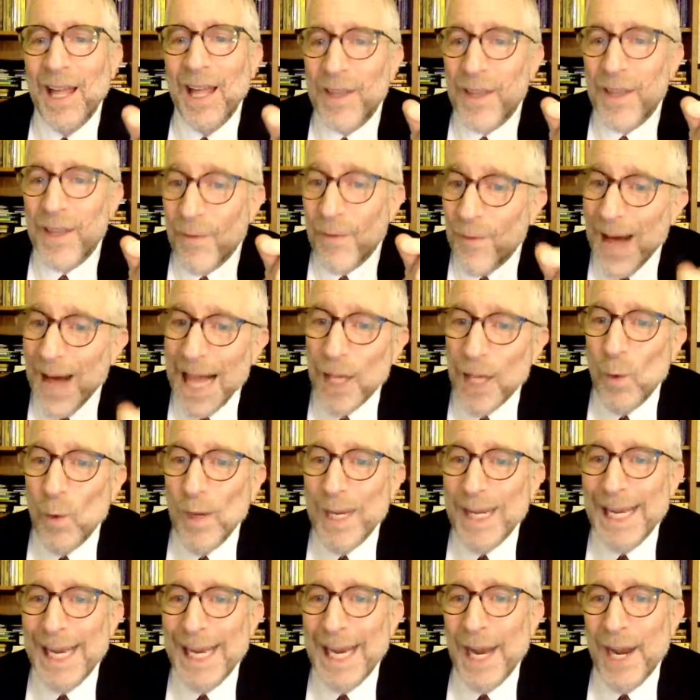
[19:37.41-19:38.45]
The
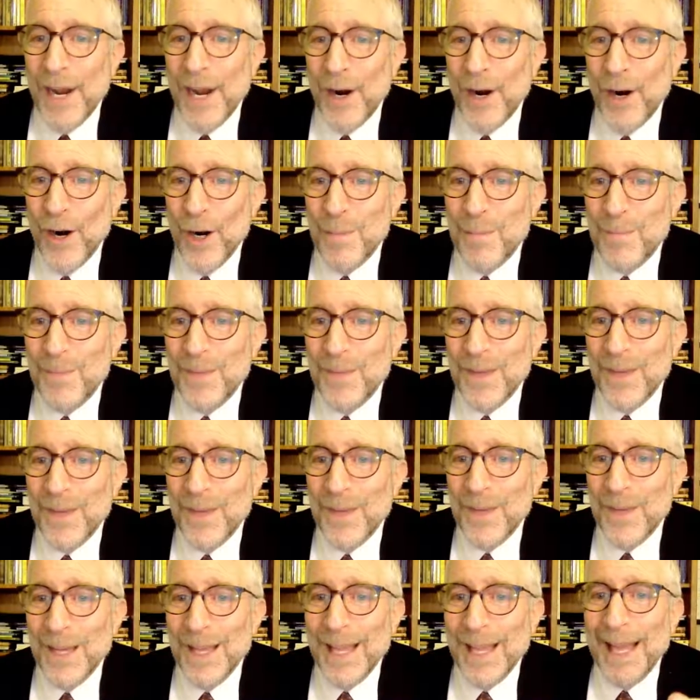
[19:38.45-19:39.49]
following year,
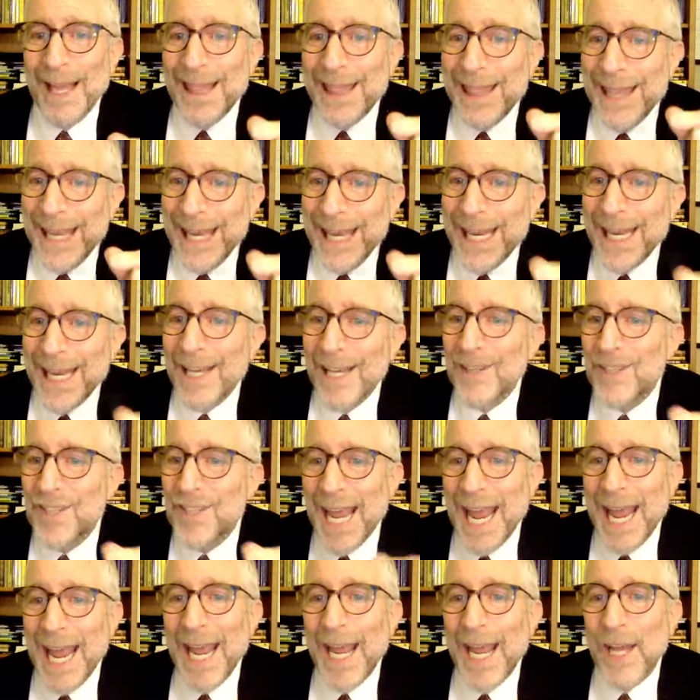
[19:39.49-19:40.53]
these
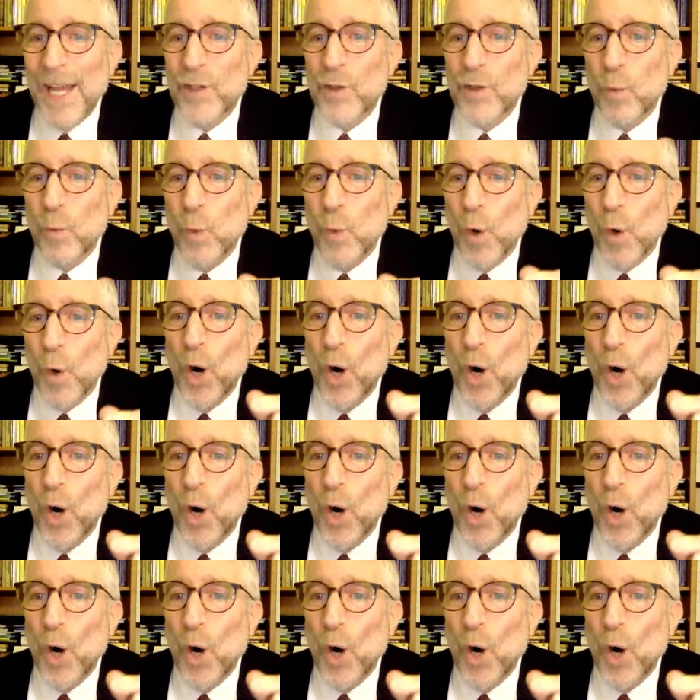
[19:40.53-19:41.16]
days were